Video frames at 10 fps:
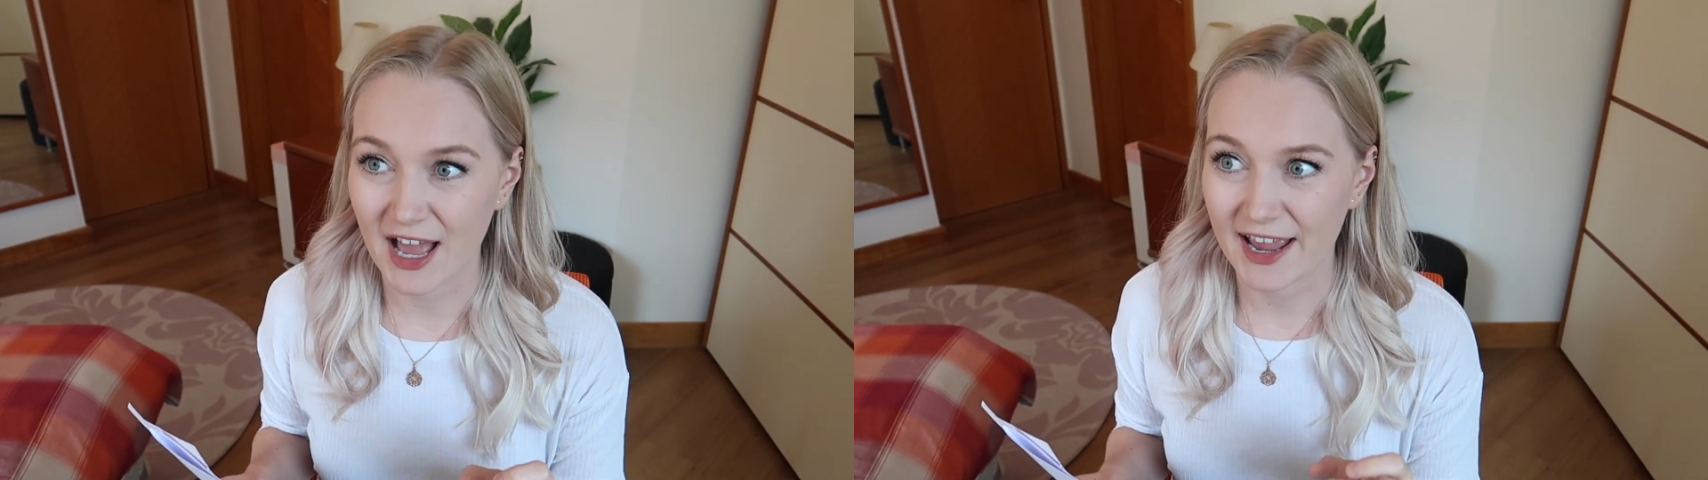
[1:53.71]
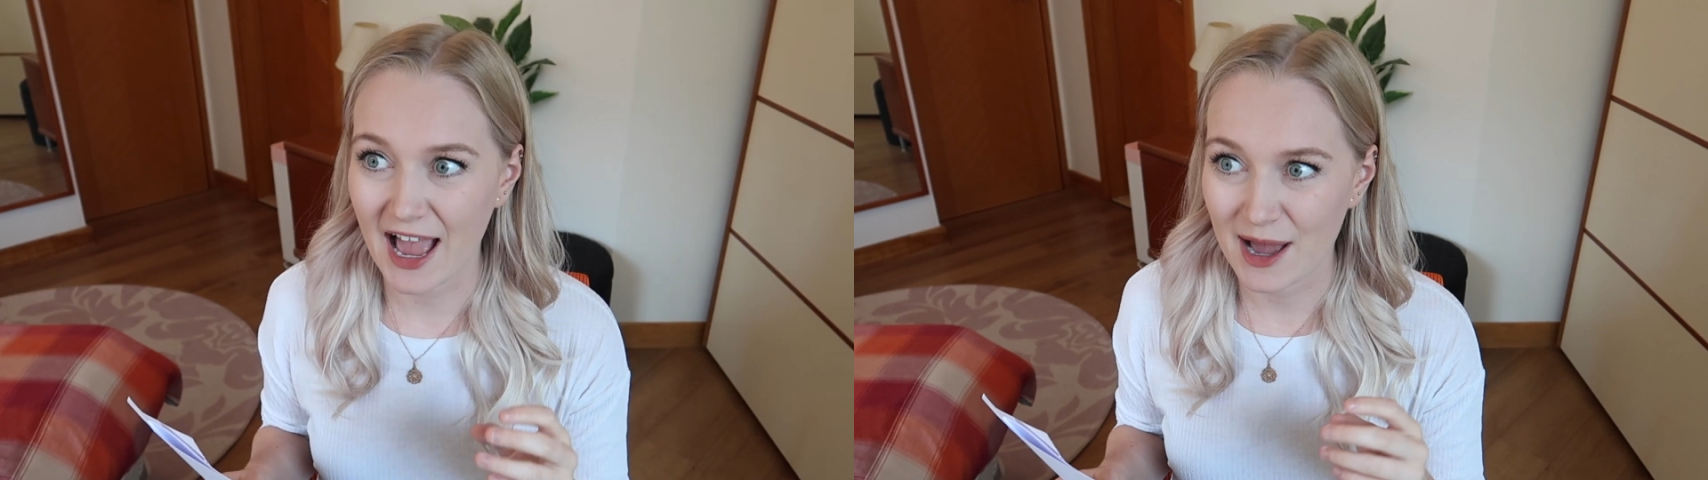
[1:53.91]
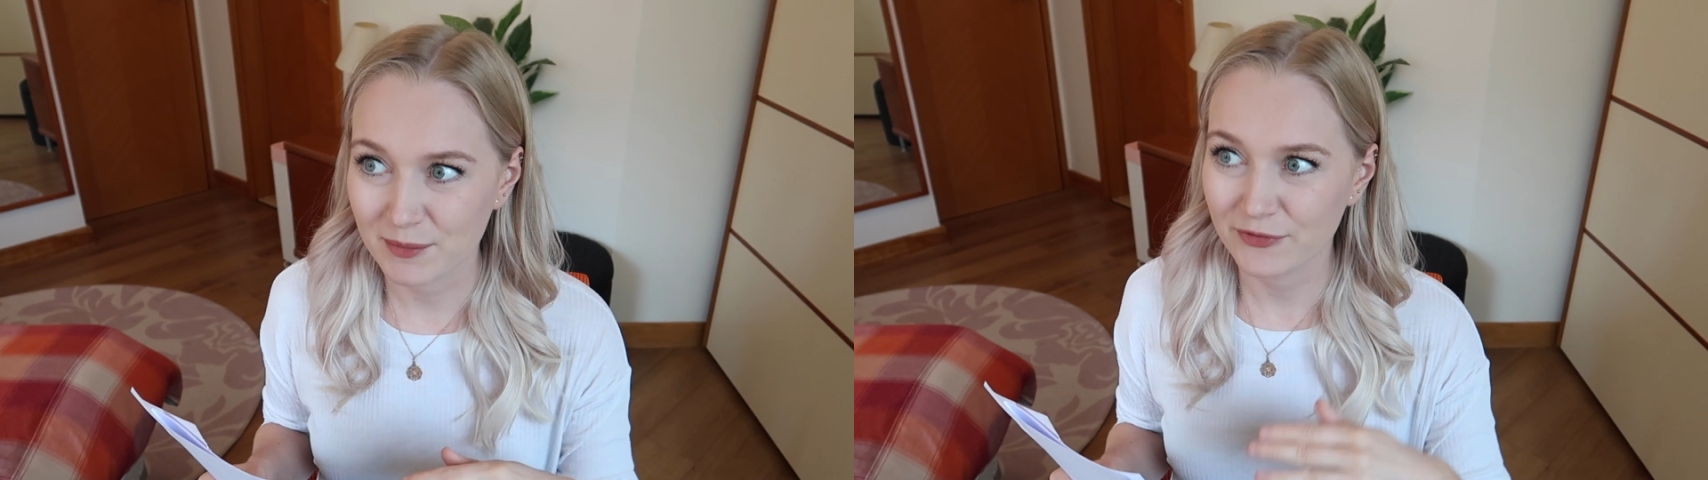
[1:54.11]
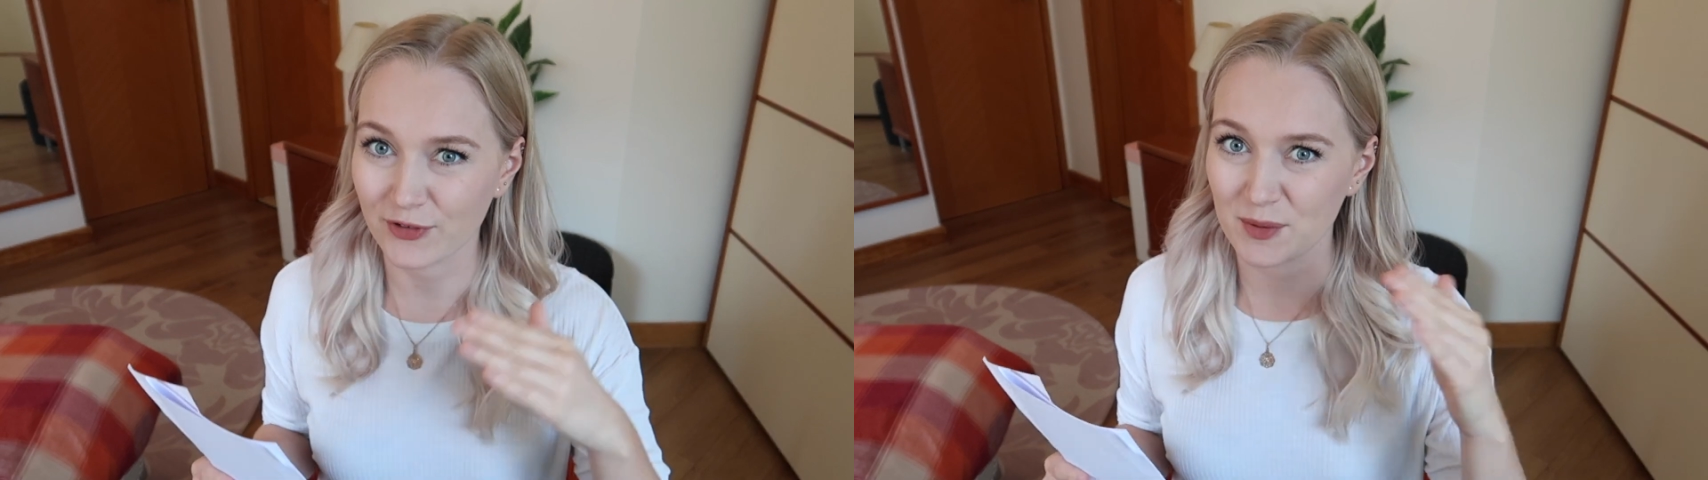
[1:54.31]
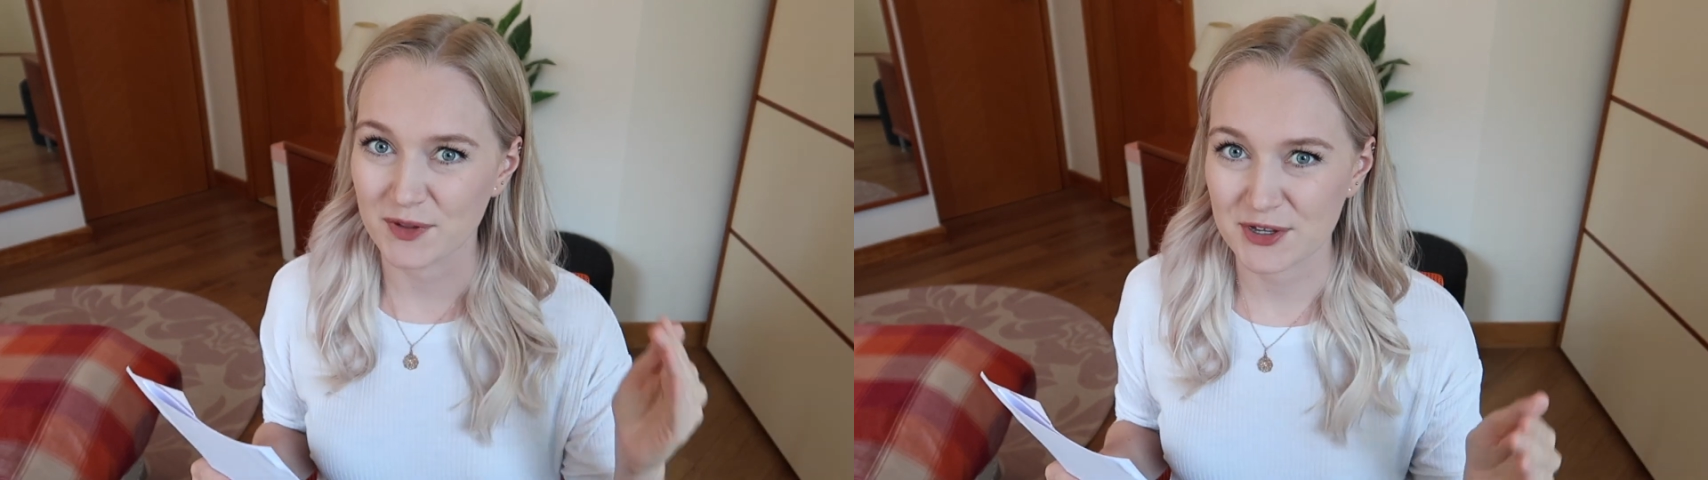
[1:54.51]
I am
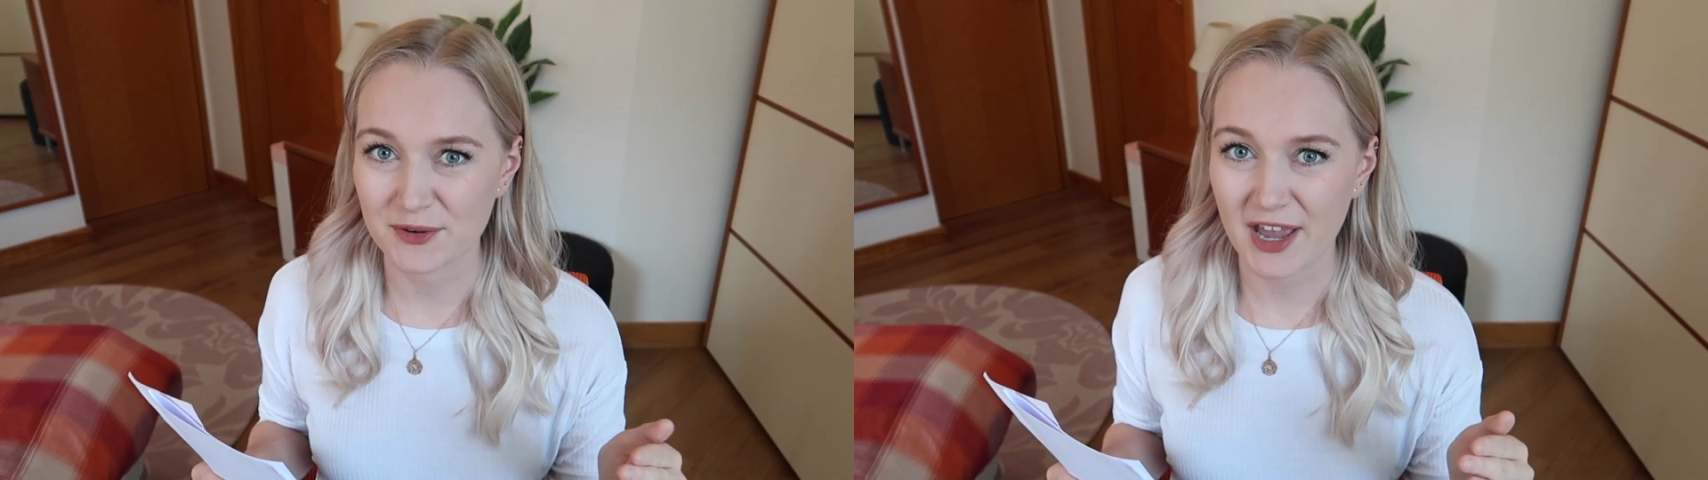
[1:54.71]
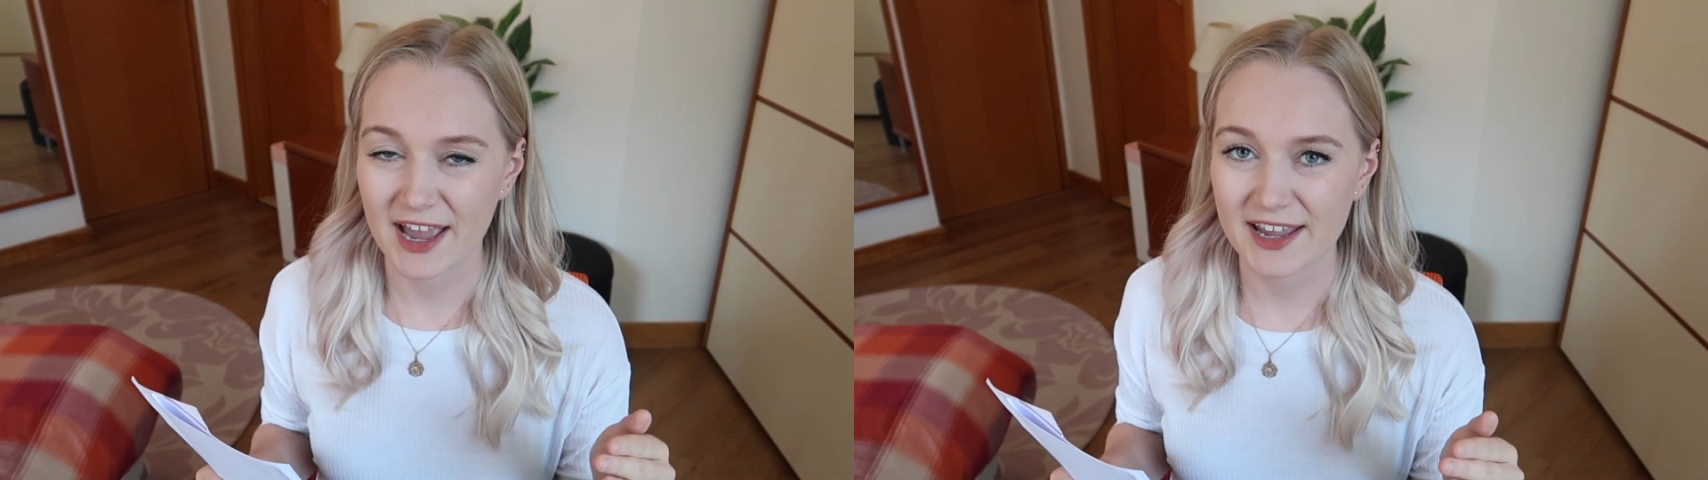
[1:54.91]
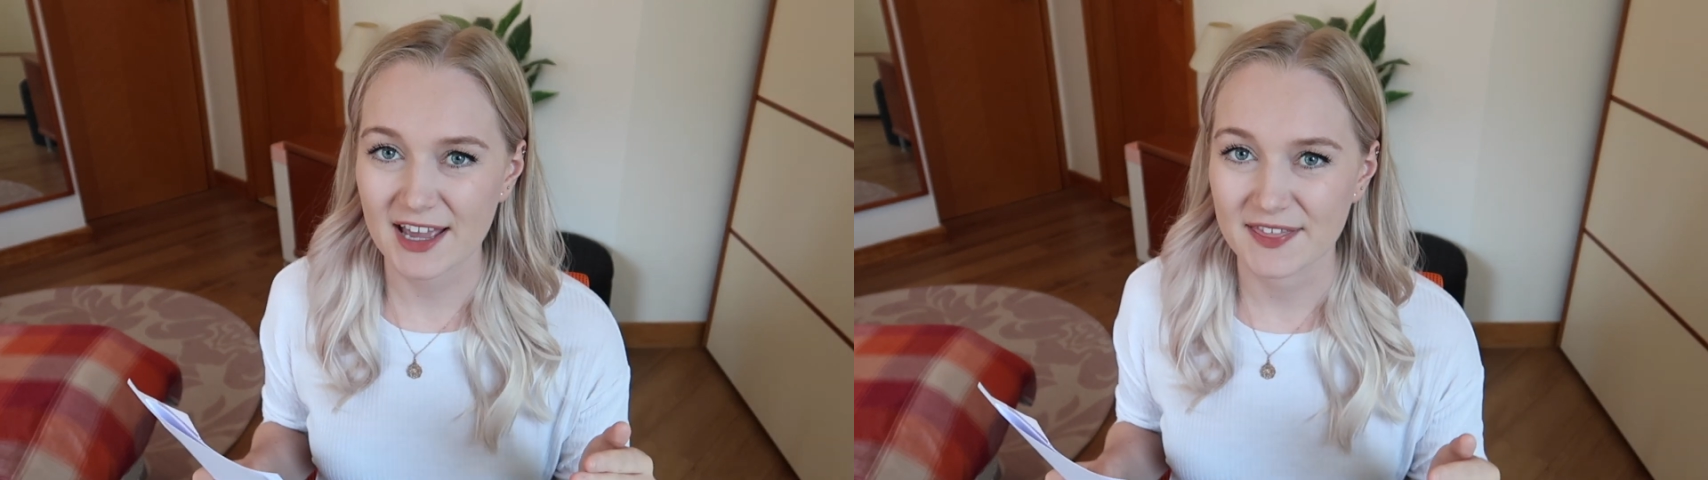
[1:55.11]
from the UK